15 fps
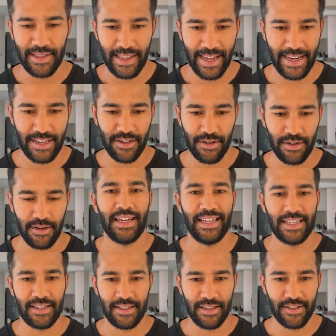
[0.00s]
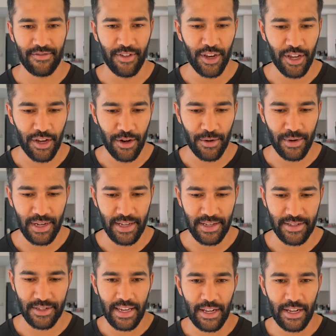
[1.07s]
later into this video, is